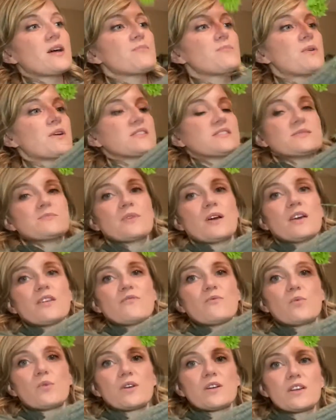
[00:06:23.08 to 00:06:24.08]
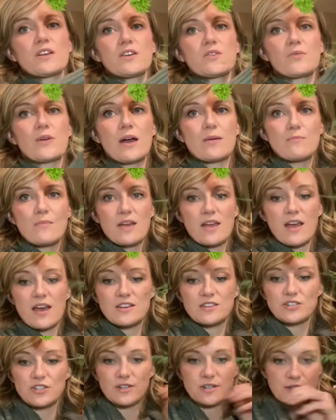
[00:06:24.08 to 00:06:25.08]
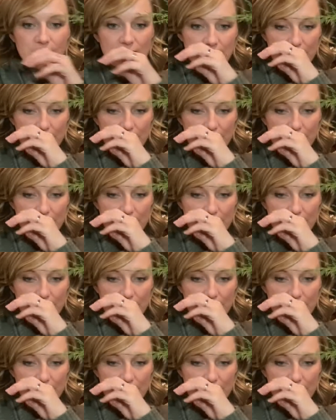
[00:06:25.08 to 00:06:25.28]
as I'm kind of working around my edges.